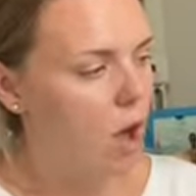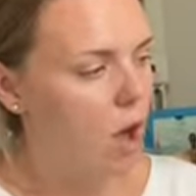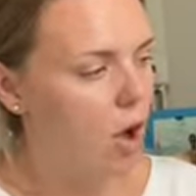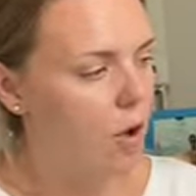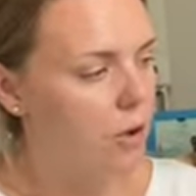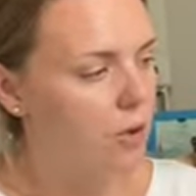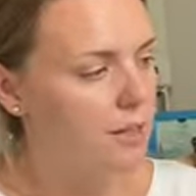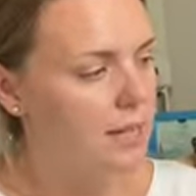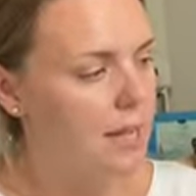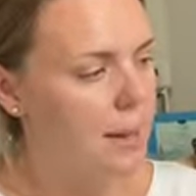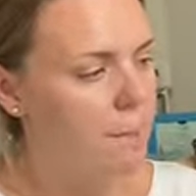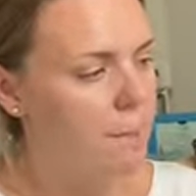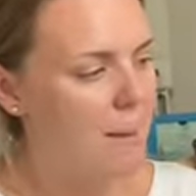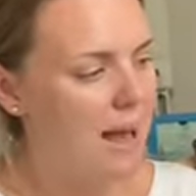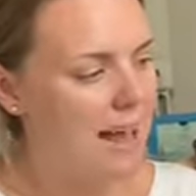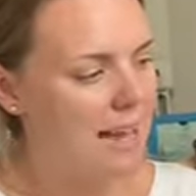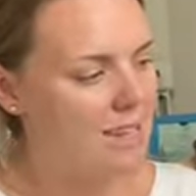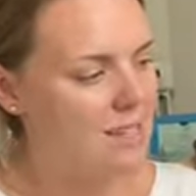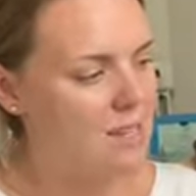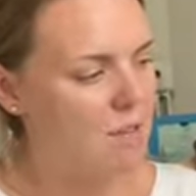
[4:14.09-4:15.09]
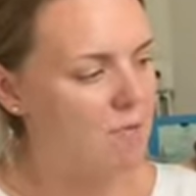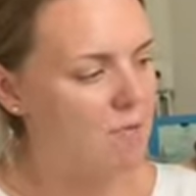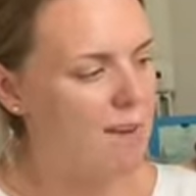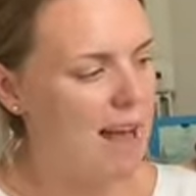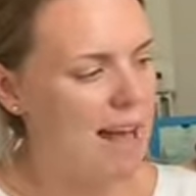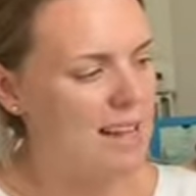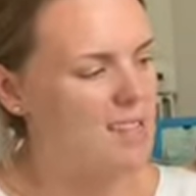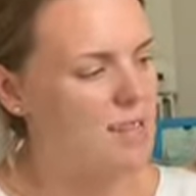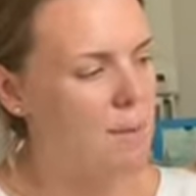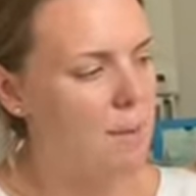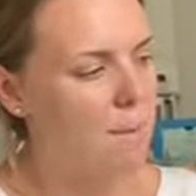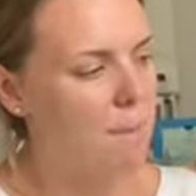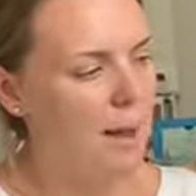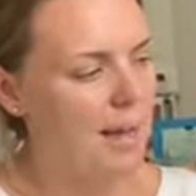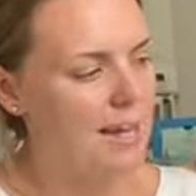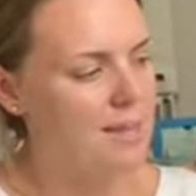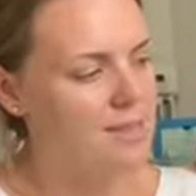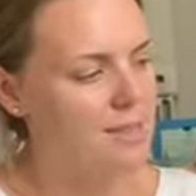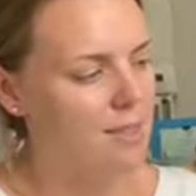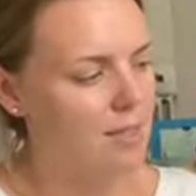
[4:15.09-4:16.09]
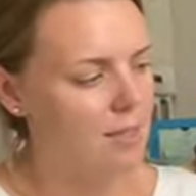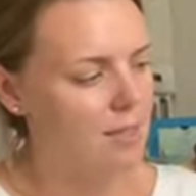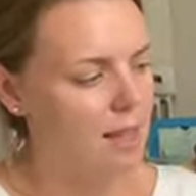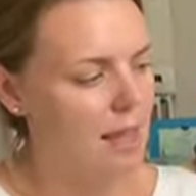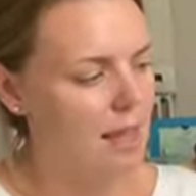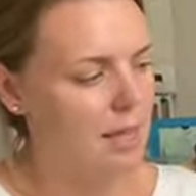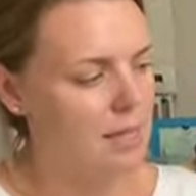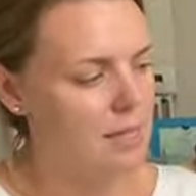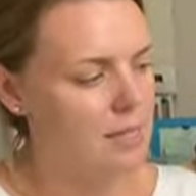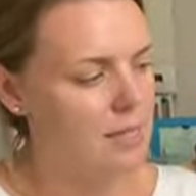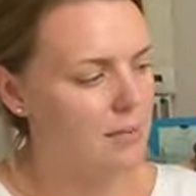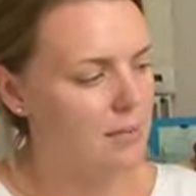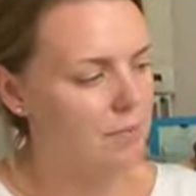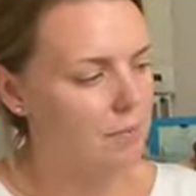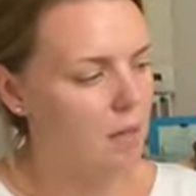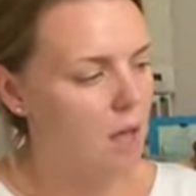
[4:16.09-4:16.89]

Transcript: only mice and rats and bats and things.